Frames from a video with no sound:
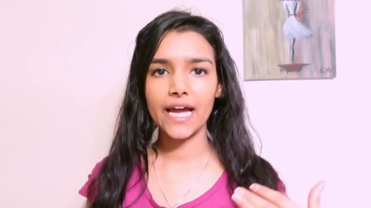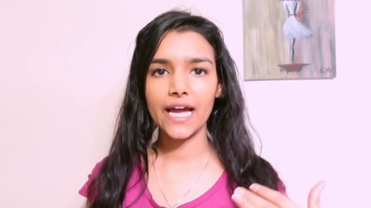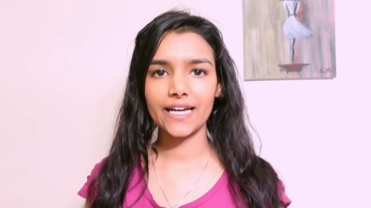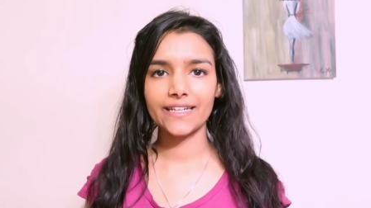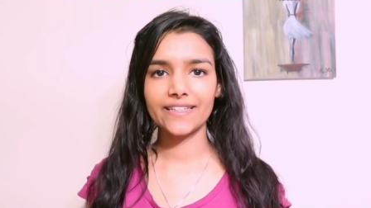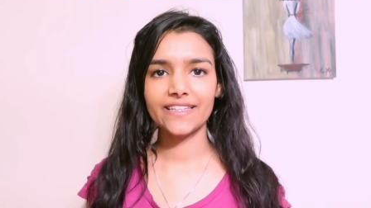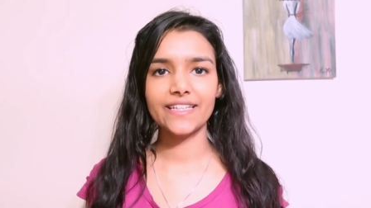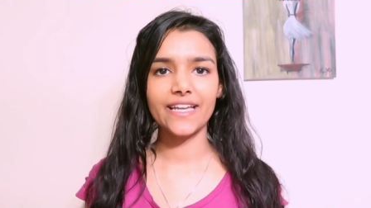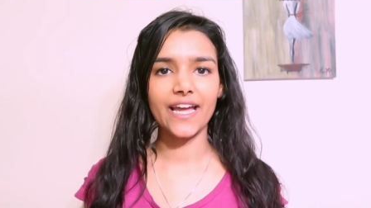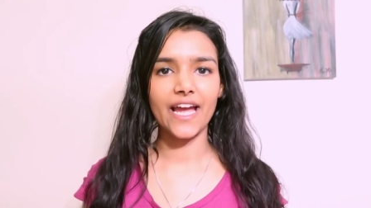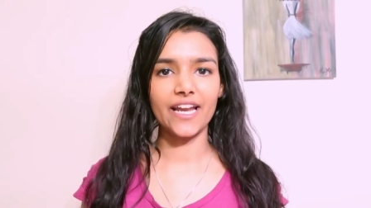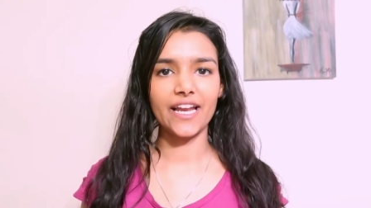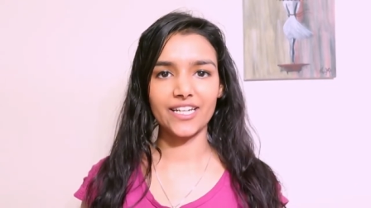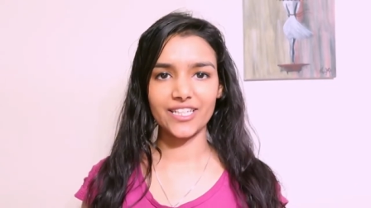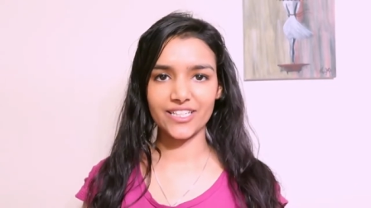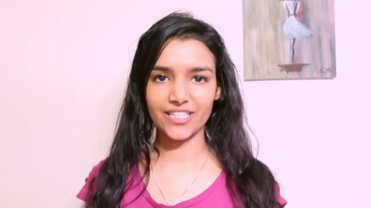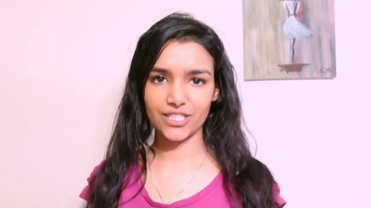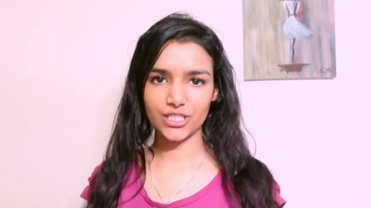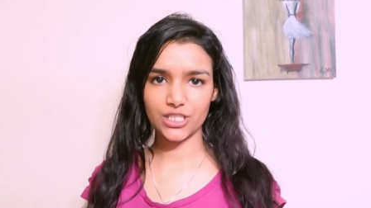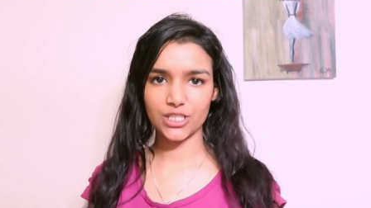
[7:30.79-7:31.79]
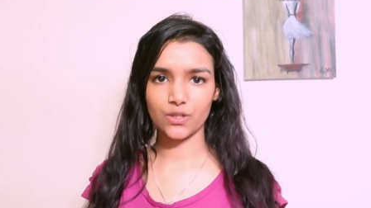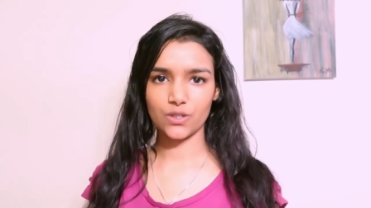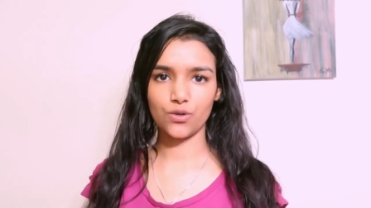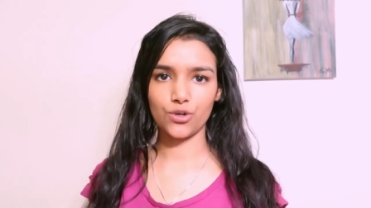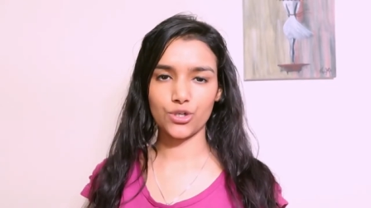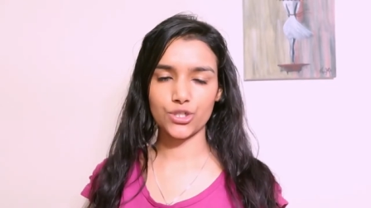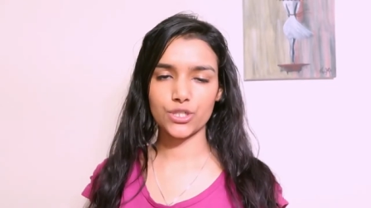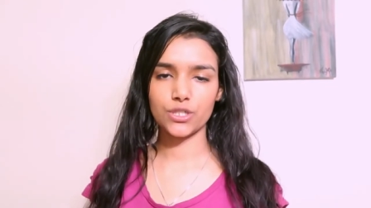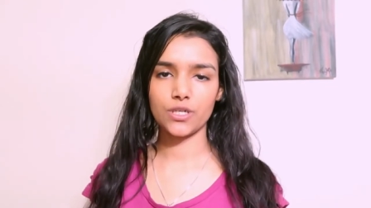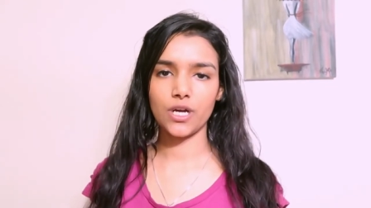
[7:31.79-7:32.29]
at the end there's a
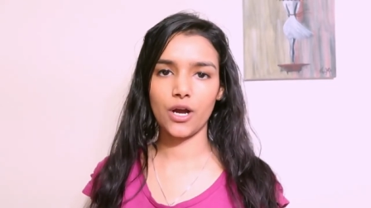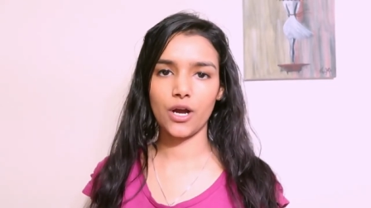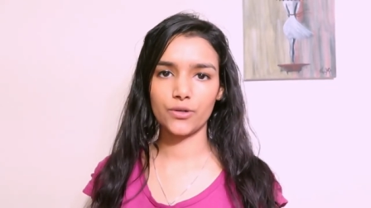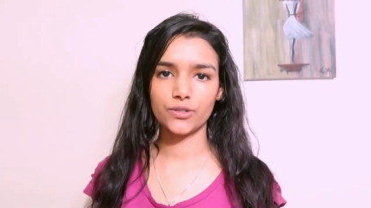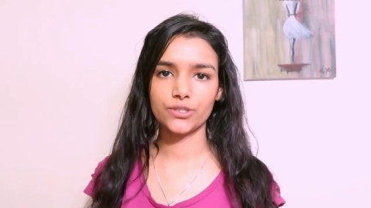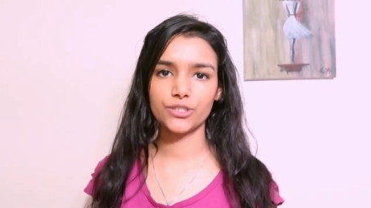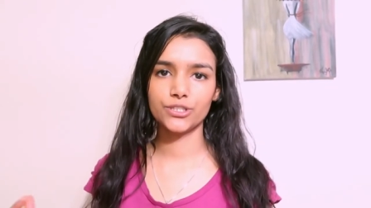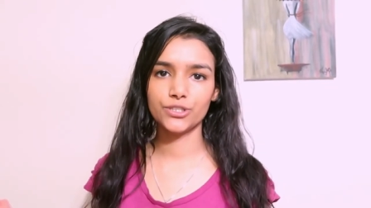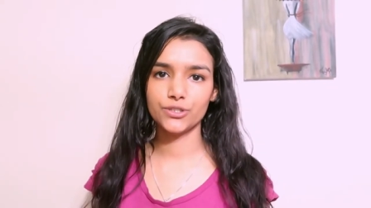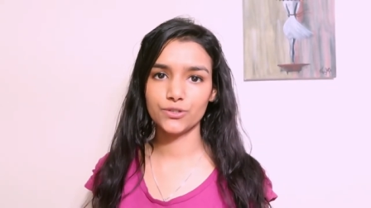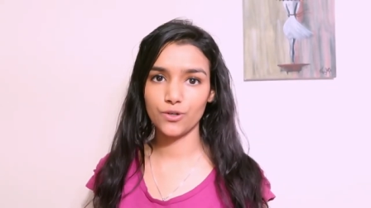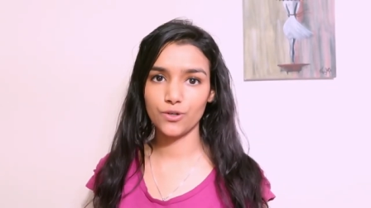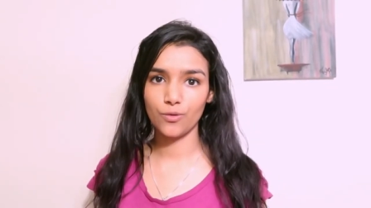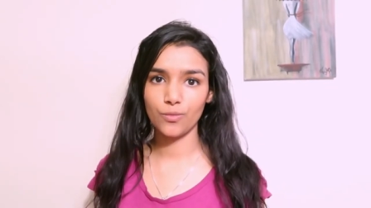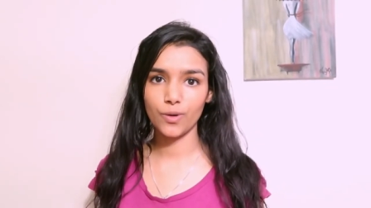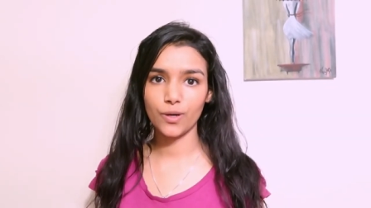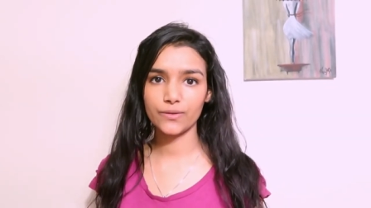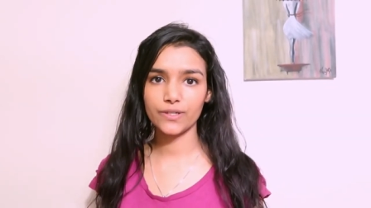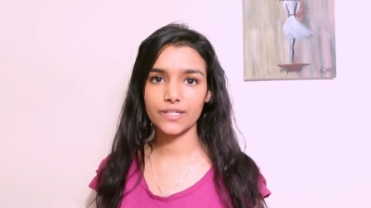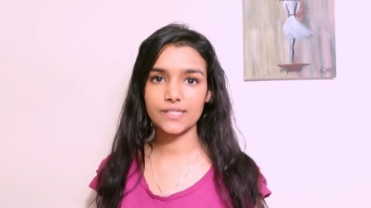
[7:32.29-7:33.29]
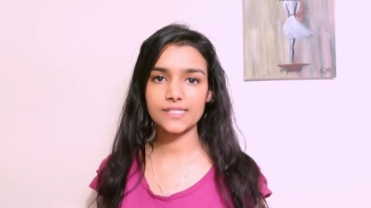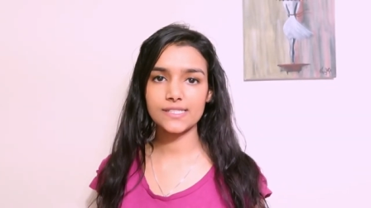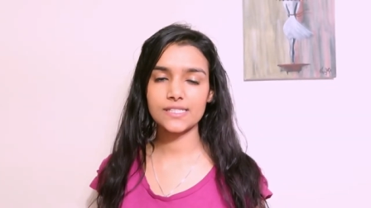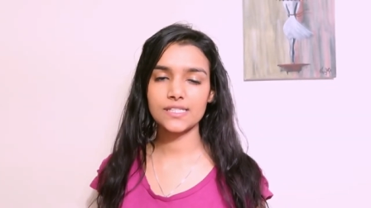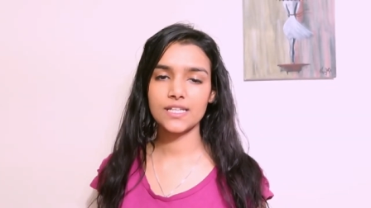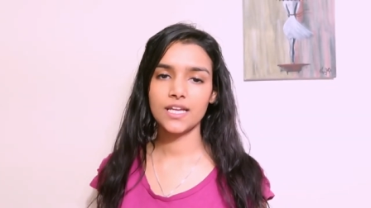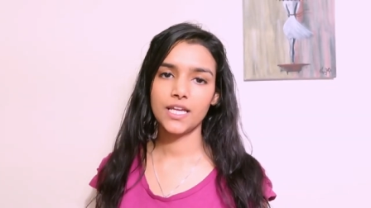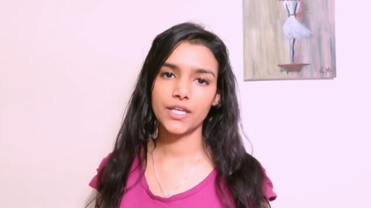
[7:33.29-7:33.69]
question how did you know about us